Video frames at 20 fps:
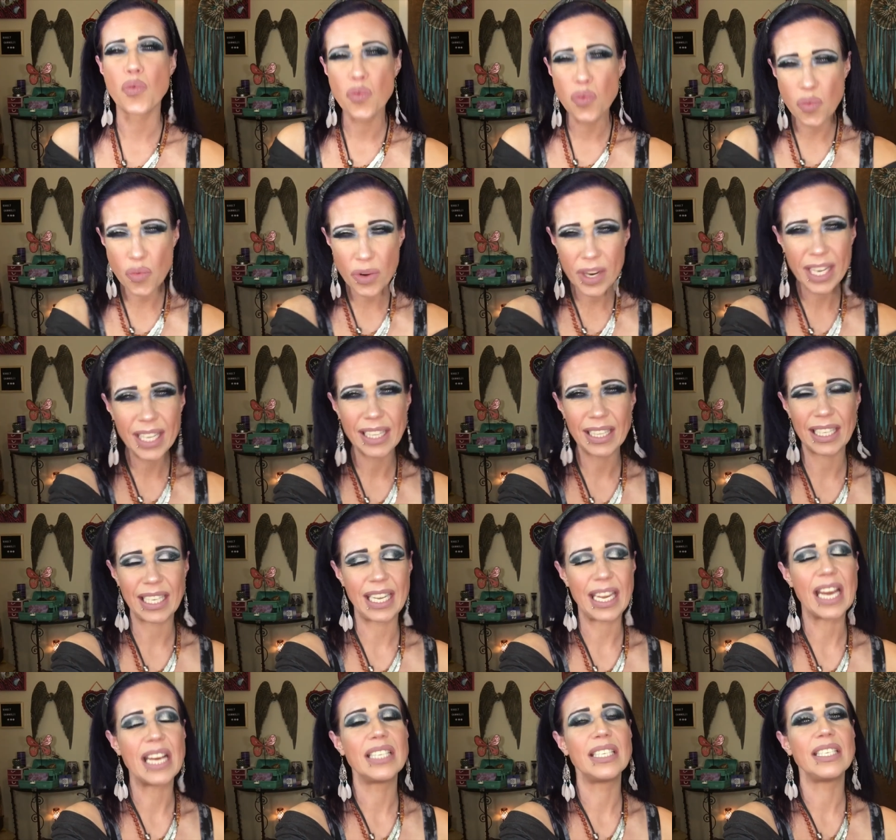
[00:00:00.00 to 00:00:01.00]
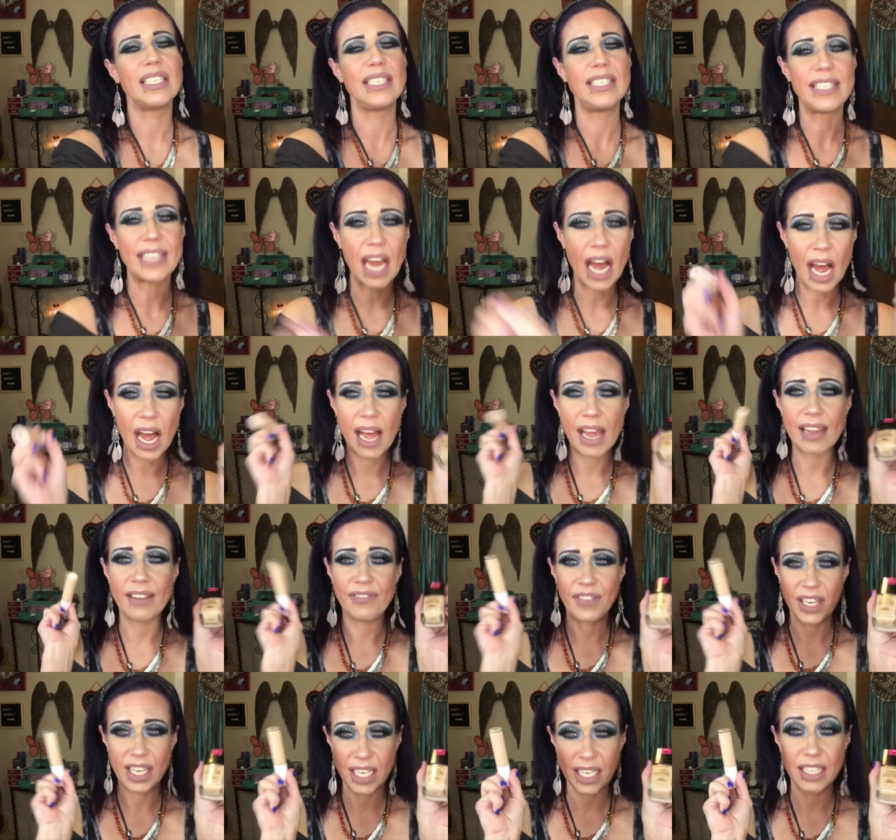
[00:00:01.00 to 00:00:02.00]
really dive
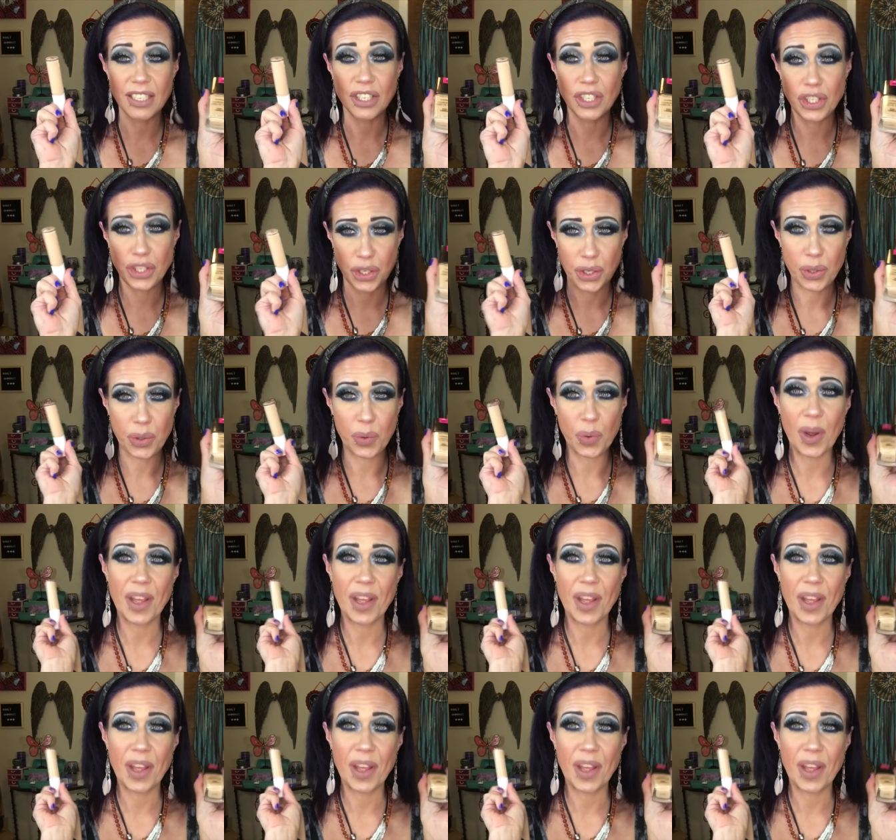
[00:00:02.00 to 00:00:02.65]
into